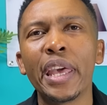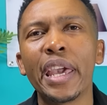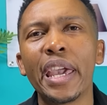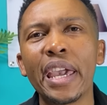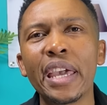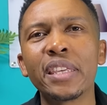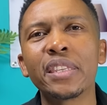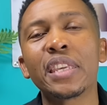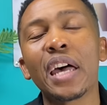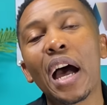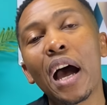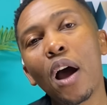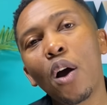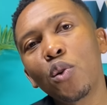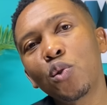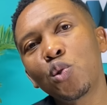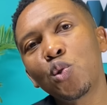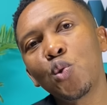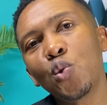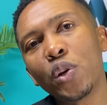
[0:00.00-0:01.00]
is how
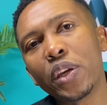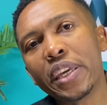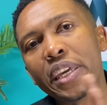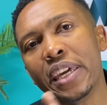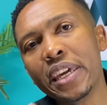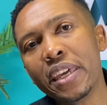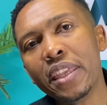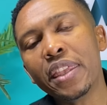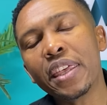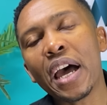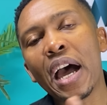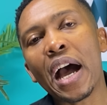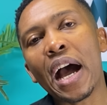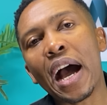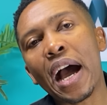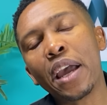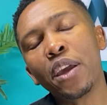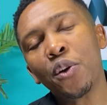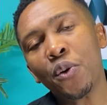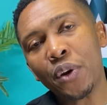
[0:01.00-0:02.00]
to either
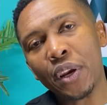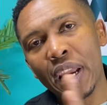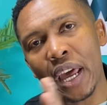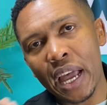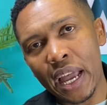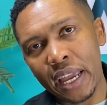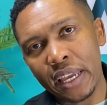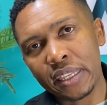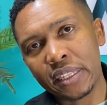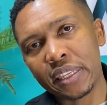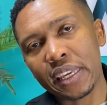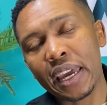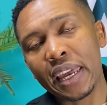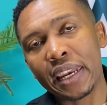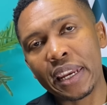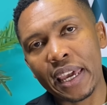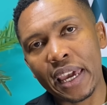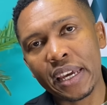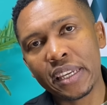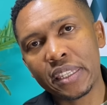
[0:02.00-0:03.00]
ionize an
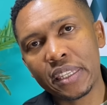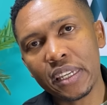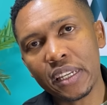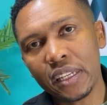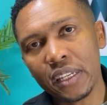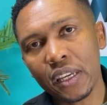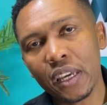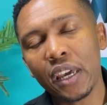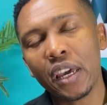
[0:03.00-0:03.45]
acid